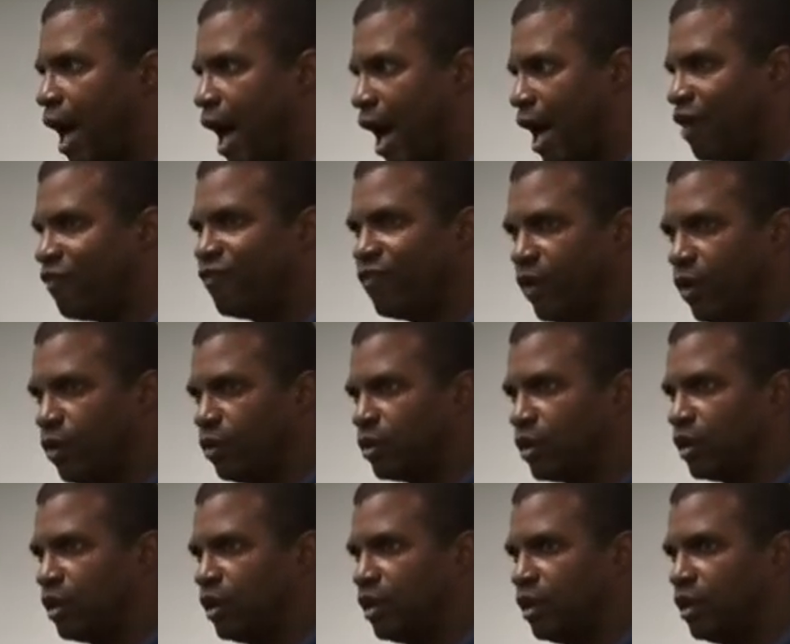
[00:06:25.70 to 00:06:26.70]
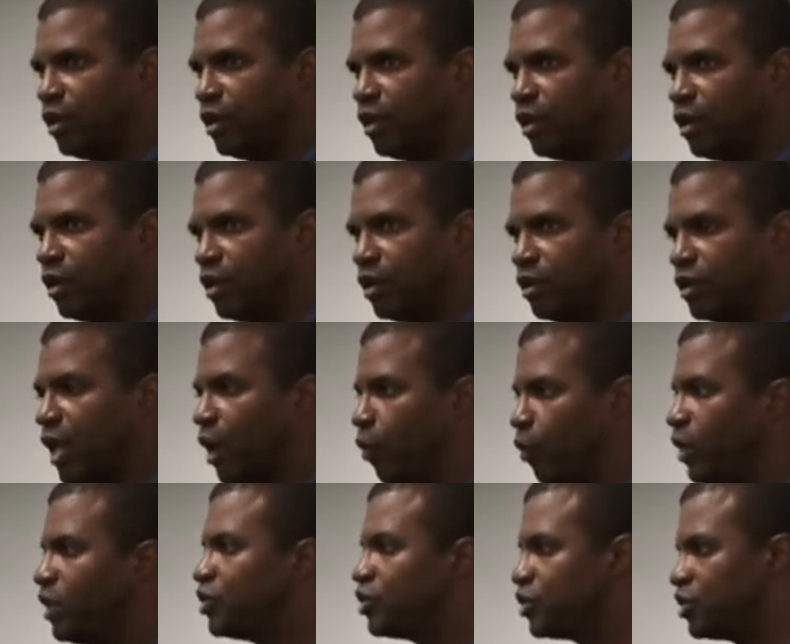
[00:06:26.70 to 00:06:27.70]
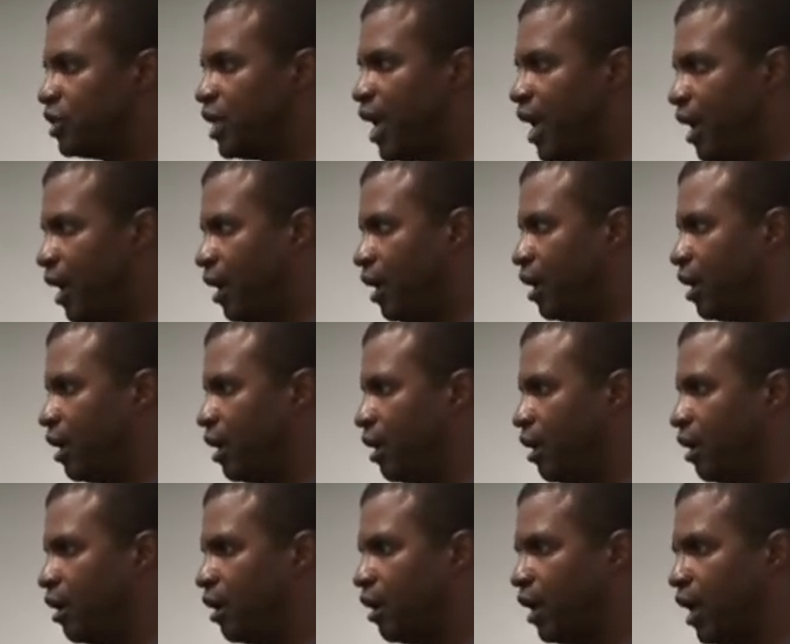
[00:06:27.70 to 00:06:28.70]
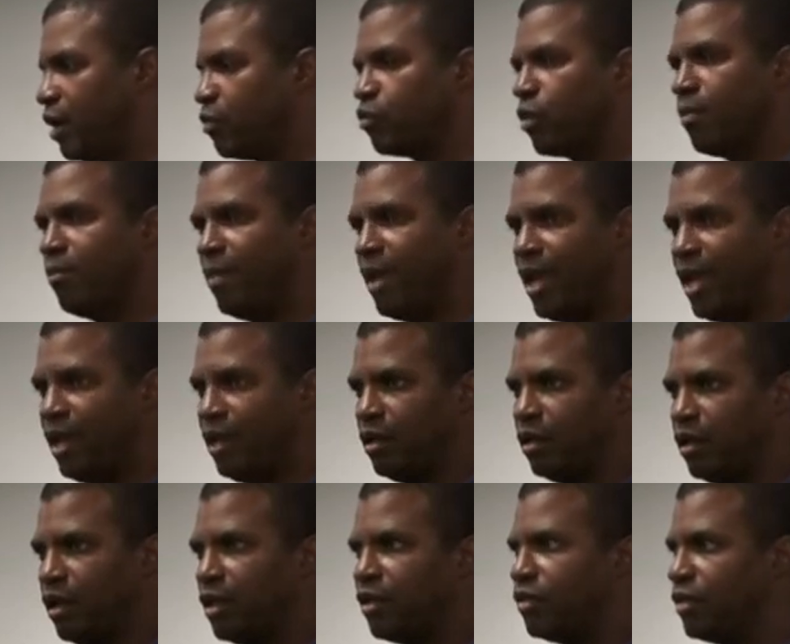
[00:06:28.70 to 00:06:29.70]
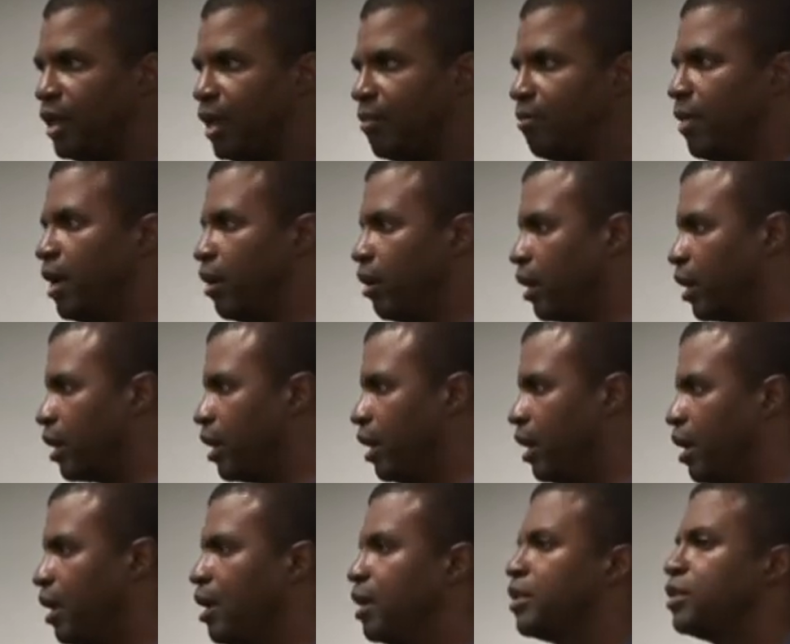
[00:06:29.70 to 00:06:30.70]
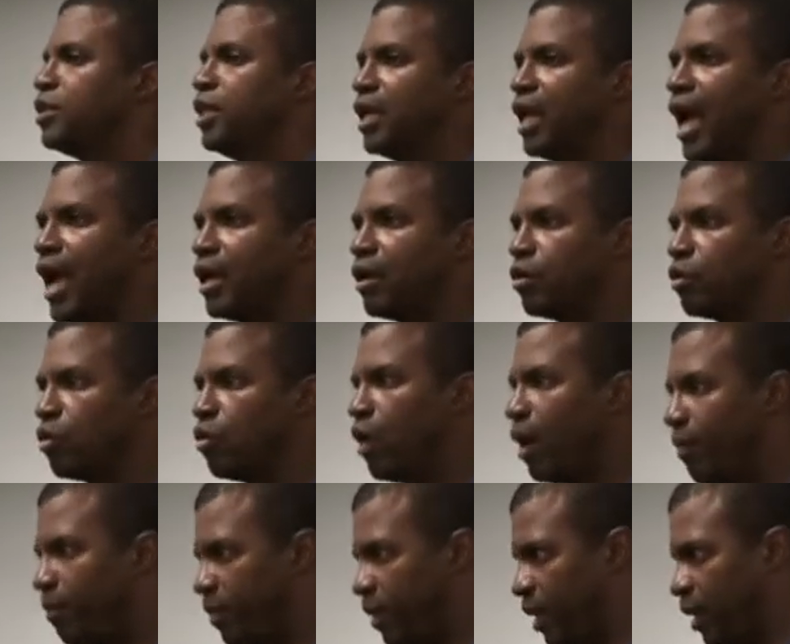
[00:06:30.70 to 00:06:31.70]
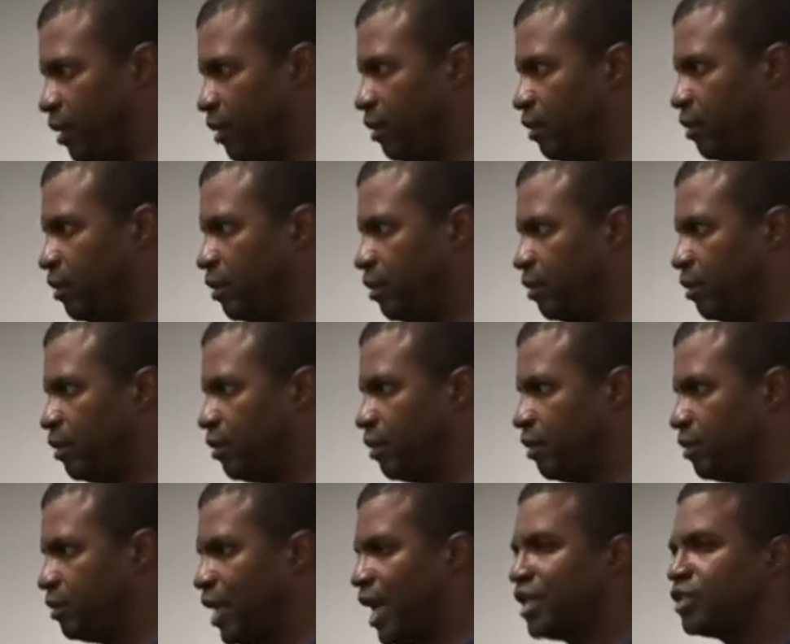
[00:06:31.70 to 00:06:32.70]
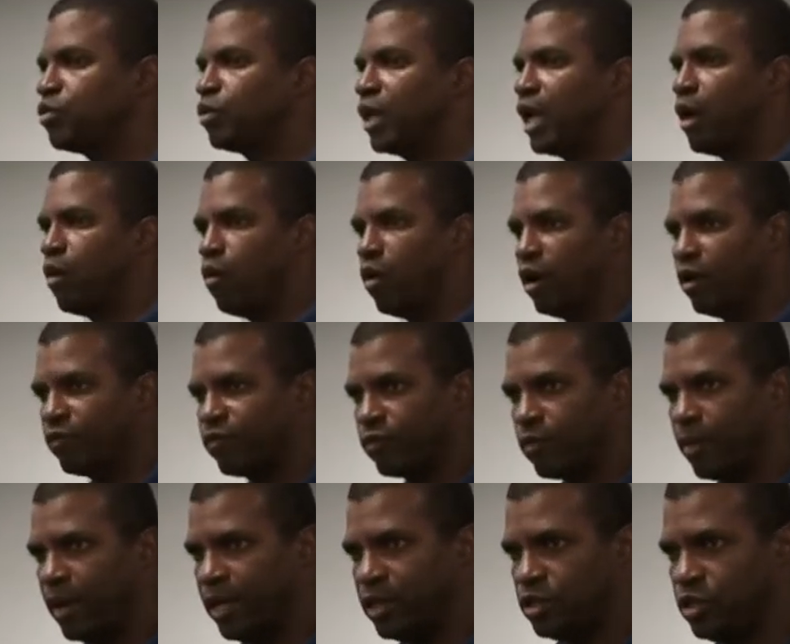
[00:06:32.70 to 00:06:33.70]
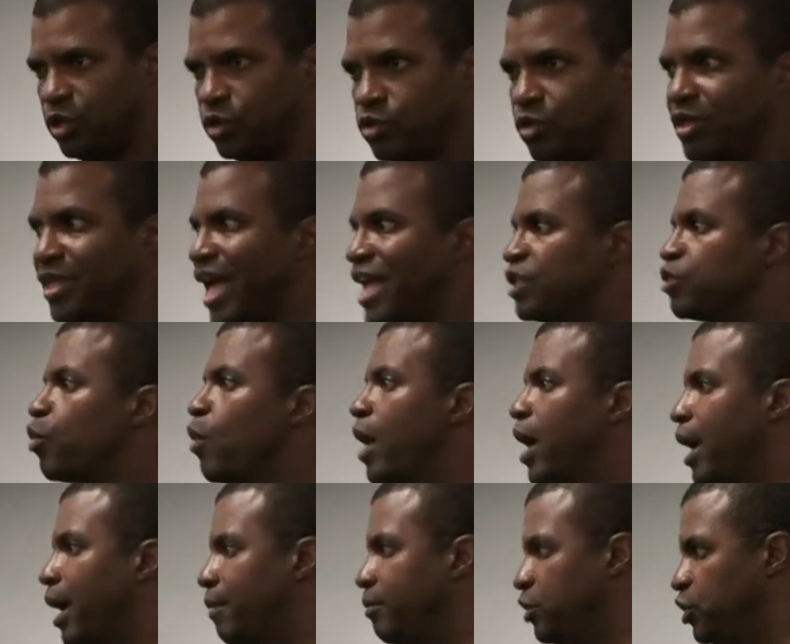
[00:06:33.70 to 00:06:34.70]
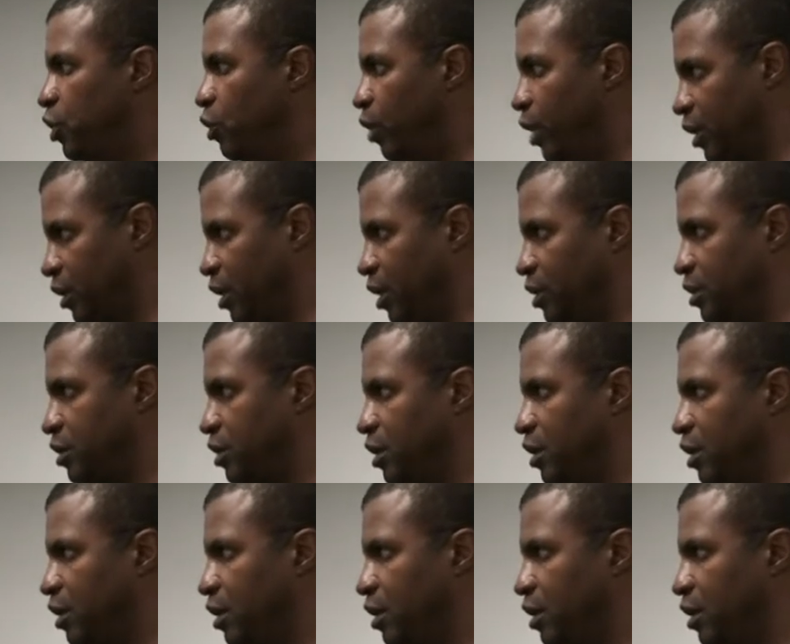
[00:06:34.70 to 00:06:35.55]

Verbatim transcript: I vote that we stay and remain the America that I grew up in. That's what I want for my children. That's why I'm doing this.